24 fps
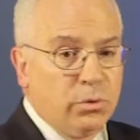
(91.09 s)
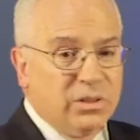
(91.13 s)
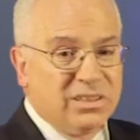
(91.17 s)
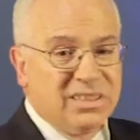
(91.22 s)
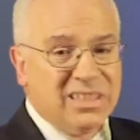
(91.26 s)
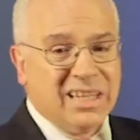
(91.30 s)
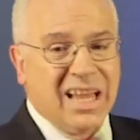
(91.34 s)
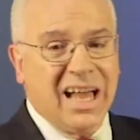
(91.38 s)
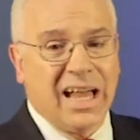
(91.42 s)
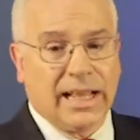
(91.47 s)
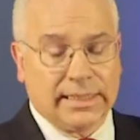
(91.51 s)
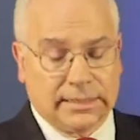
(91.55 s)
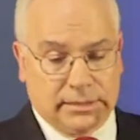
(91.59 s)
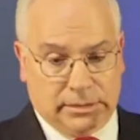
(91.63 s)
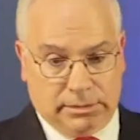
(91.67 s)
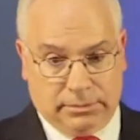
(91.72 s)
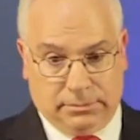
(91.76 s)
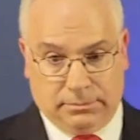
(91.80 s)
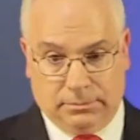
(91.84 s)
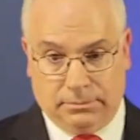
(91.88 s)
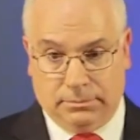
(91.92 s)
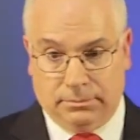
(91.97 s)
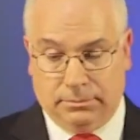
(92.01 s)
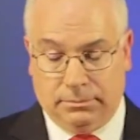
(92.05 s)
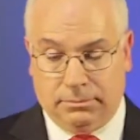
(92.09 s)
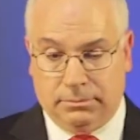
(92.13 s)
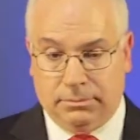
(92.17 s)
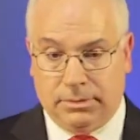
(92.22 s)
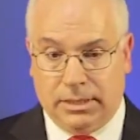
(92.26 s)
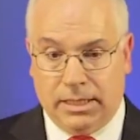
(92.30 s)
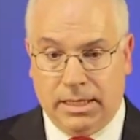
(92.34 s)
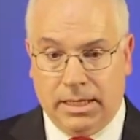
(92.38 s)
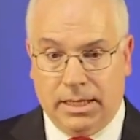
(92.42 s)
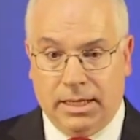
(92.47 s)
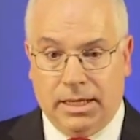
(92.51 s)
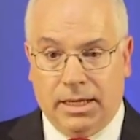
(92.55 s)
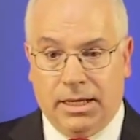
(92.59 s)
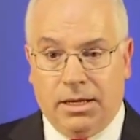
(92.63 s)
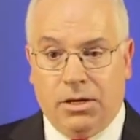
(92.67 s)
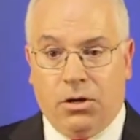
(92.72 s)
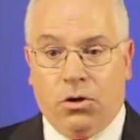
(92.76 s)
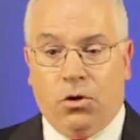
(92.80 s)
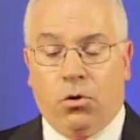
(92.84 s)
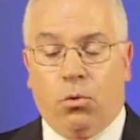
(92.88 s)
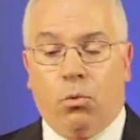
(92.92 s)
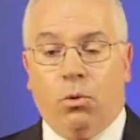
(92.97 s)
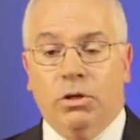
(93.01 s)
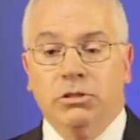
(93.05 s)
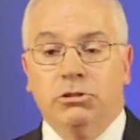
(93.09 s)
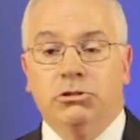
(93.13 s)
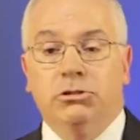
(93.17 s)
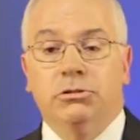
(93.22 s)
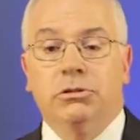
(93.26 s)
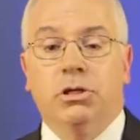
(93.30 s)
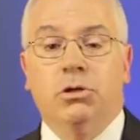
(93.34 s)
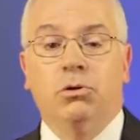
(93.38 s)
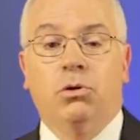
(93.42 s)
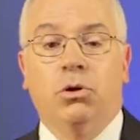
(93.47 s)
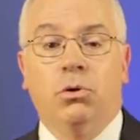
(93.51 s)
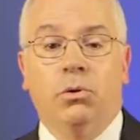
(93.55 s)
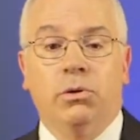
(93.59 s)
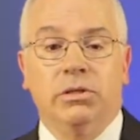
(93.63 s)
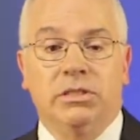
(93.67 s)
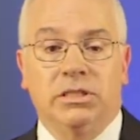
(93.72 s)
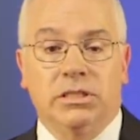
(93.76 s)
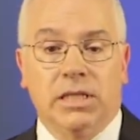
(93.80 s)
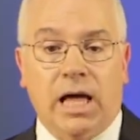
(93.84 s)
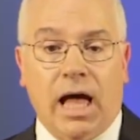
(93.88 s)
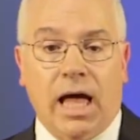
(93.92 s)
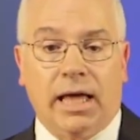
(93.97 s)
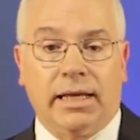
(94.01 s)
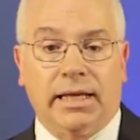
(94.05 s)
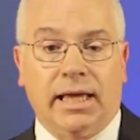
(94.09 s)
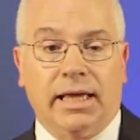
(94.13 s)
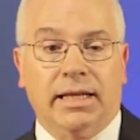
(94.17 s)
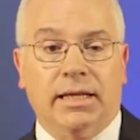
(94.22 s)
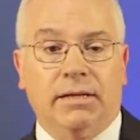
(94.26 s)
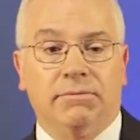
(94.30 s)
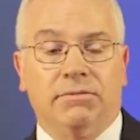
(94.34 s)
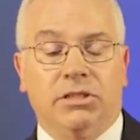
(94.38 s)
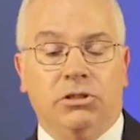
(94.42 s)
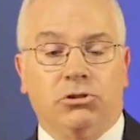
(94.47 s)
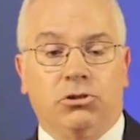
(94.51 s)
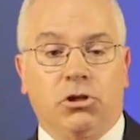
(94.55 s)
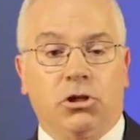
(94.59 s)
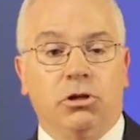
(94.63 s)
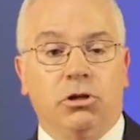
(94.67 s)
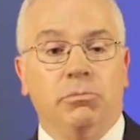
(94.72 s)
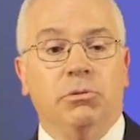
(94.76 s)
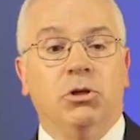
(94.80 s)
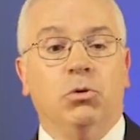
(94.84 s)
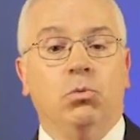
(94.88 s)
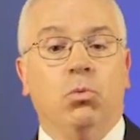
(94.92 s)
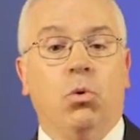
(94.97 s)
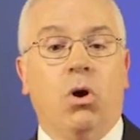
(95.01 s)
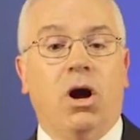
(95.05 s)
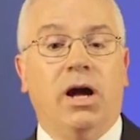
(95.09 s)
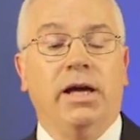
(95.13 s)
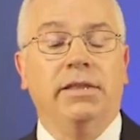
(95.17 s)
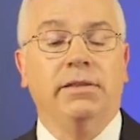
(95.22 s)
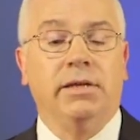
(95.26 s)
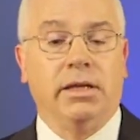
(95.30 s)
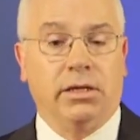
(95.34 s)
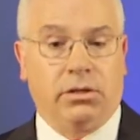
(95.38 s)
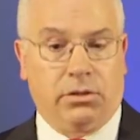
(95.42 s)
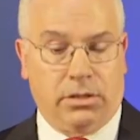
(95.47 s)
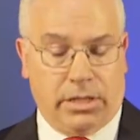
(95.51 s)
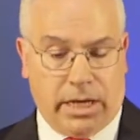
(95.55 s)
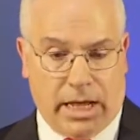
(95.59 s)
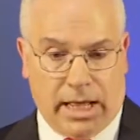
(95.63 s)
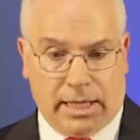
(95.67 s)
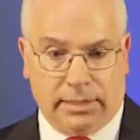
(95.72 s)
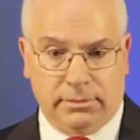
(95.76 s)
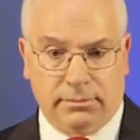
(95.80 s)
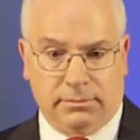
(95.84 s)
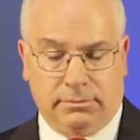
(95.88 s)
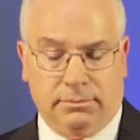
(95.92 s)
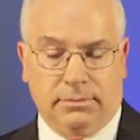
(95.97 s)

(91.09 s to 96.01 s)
is not. Once you know who is not and have determined why they are not,